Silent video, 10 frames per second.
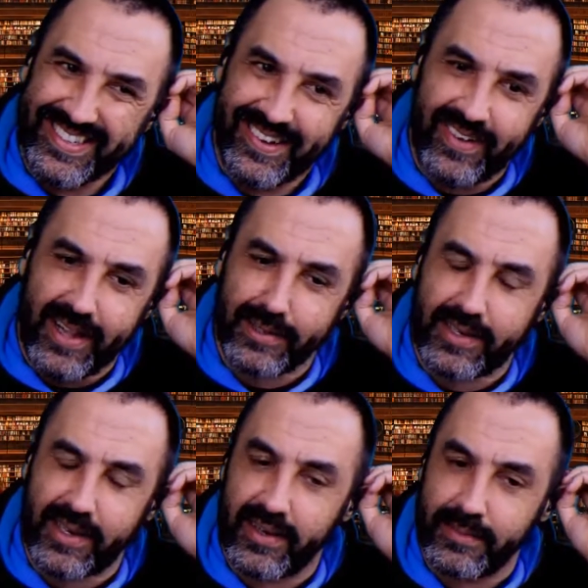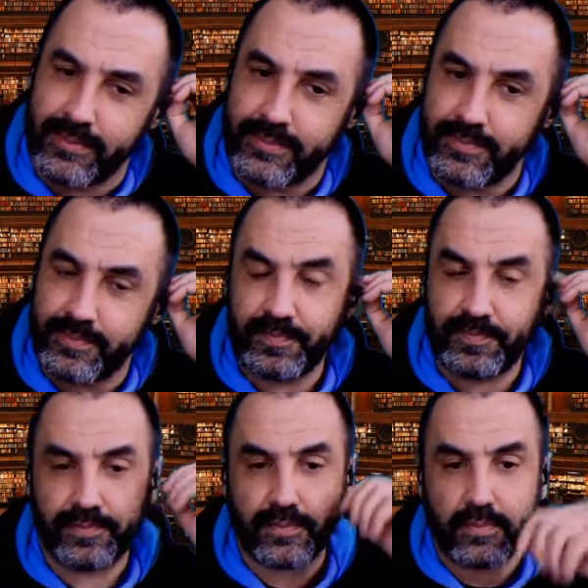Welcome,
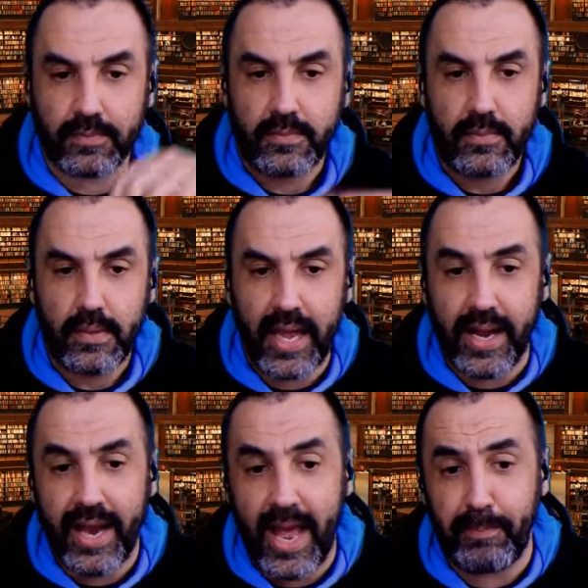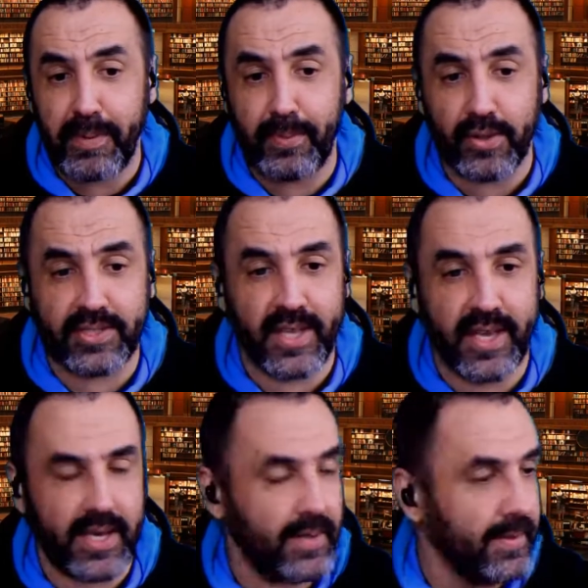and happy books
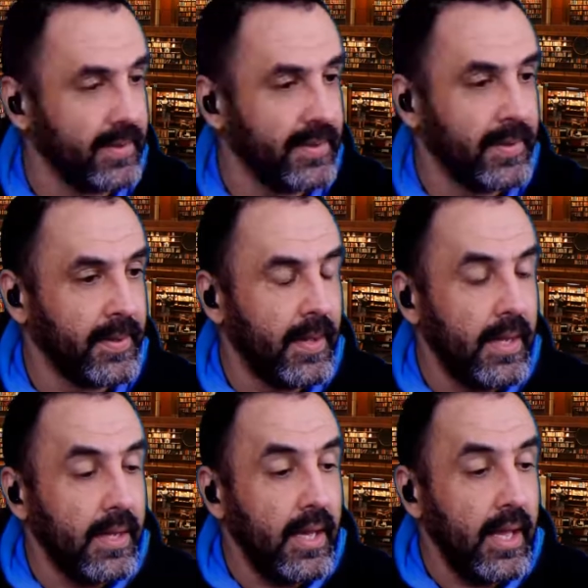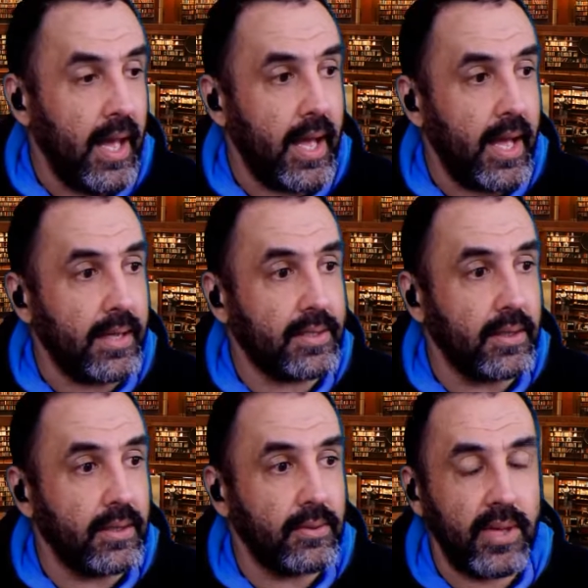day. And
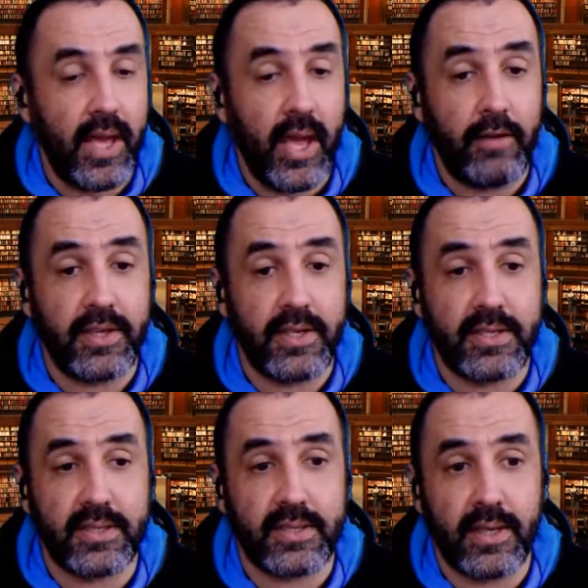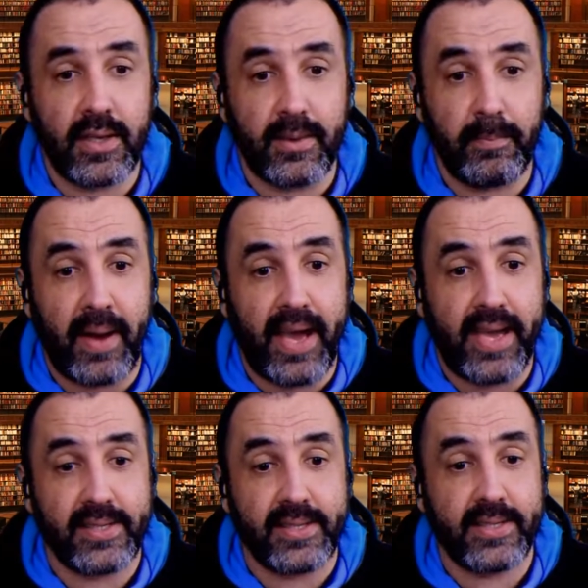so we have this
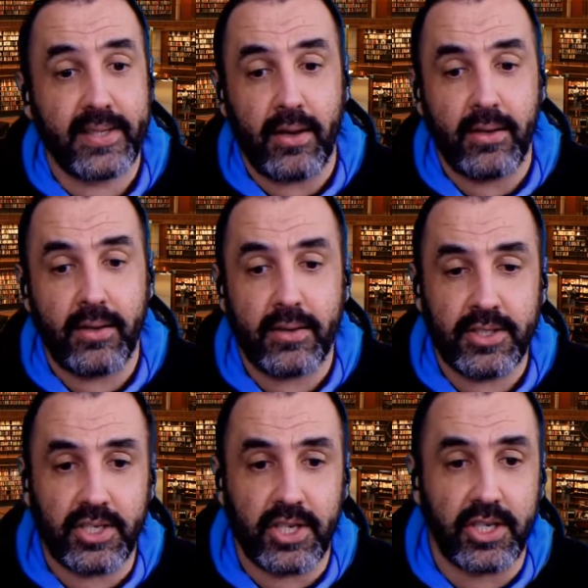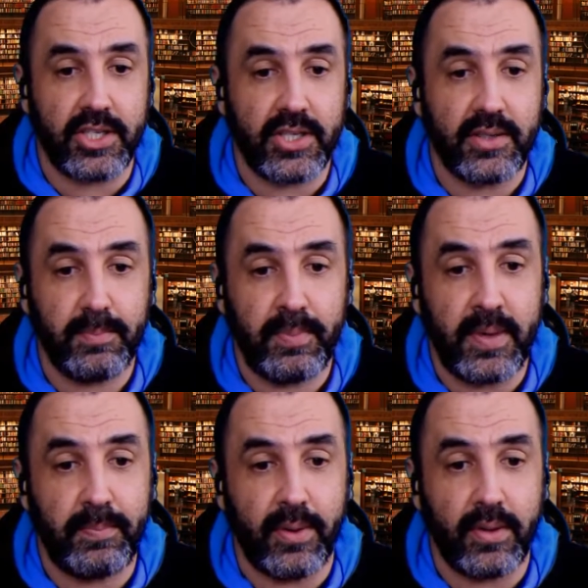bias on judging
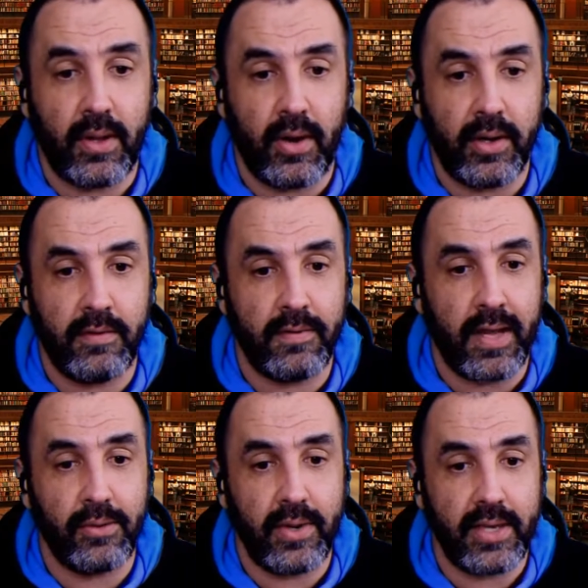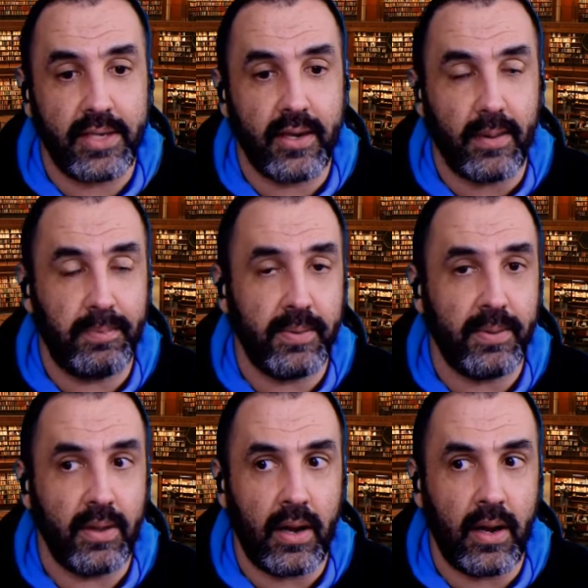people, on evaluating how
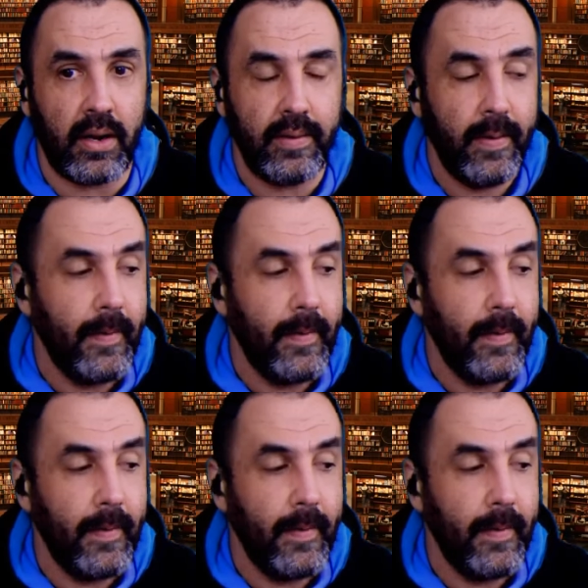people are.